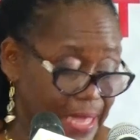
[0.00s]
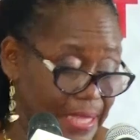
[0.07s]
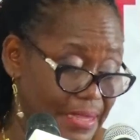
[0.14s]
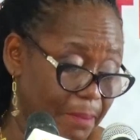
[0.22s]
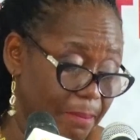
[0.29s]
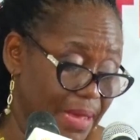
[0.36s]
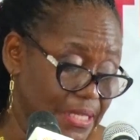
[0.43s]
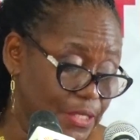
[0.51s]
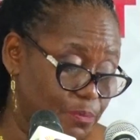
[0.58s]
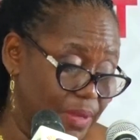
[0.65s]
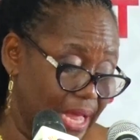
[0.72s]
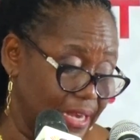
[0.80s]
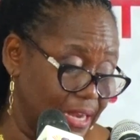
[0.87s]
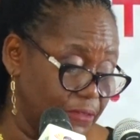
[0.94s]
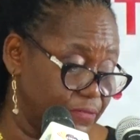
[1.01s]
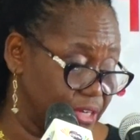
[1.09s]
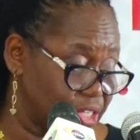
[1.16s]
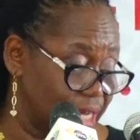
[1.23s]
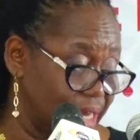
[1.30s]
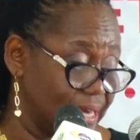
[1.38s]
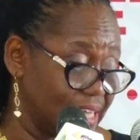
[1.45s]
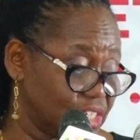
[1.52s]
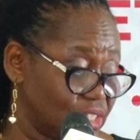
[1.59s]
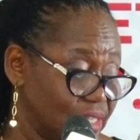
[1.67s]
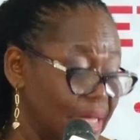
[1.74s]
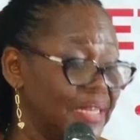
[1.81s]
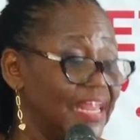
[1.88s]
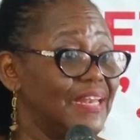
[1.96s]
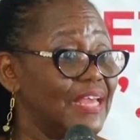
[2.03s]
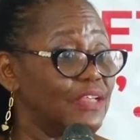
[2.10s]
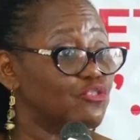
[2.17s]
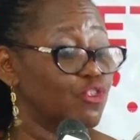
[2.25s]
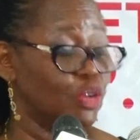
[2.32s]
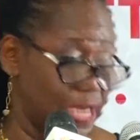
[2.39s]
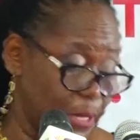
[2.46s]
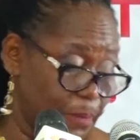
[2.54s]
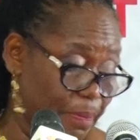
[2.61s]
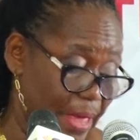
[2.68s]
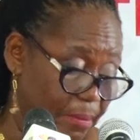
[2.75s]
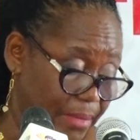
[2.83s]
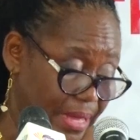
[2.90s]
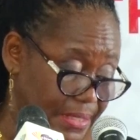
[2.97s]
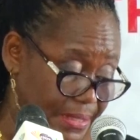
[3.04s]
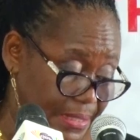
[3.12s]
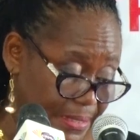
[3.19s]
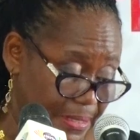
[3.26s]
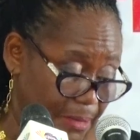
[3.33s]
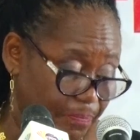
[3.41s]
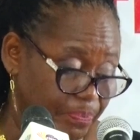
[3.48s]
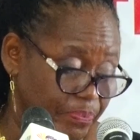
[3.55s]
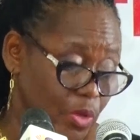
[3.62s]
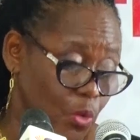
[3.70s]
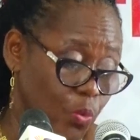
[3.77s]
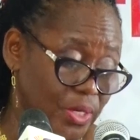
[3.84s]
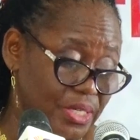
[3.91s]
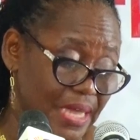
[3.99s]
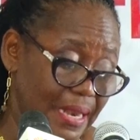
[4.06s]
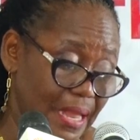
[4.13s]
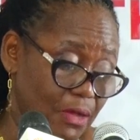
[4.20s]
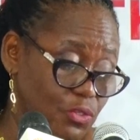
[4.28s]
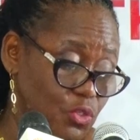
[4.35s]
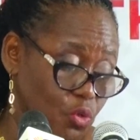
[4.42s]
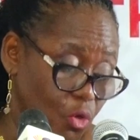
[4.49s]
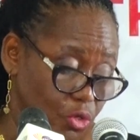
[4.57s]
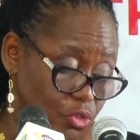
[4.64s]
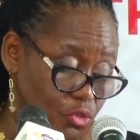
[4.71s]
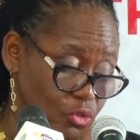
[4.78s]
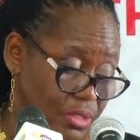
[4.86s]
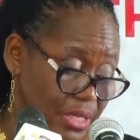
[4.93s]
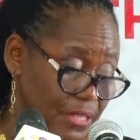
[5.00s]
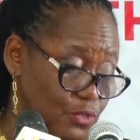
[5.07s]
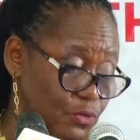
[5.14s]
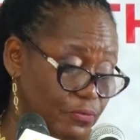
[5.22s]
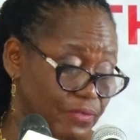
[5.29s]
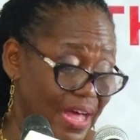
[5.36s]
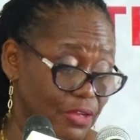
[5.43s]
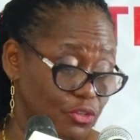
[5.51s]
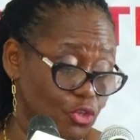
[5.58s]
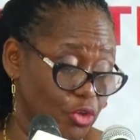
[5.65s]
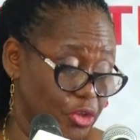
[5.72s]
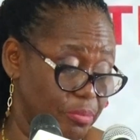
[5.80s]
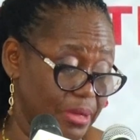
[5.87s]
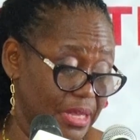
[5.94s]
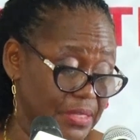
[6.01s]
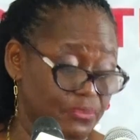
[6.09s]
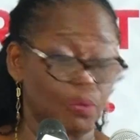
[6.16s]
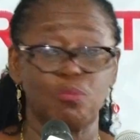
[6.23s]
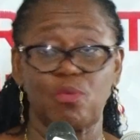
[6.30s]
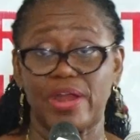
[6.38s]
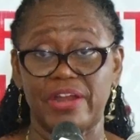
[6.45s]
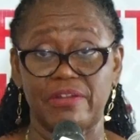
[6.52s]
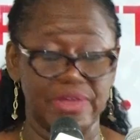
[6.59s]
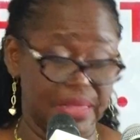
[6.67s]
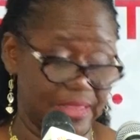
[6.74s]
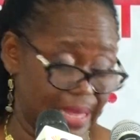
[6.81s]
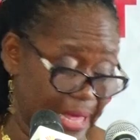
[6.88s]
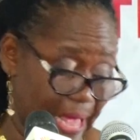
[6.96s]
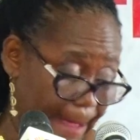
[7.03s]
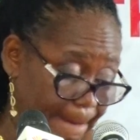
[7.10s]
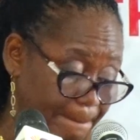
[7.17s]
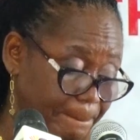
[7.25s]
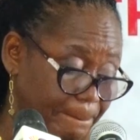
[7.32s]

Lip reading: there must be an efficient national electronic payment system, which allows court users to file documents from wherever they are.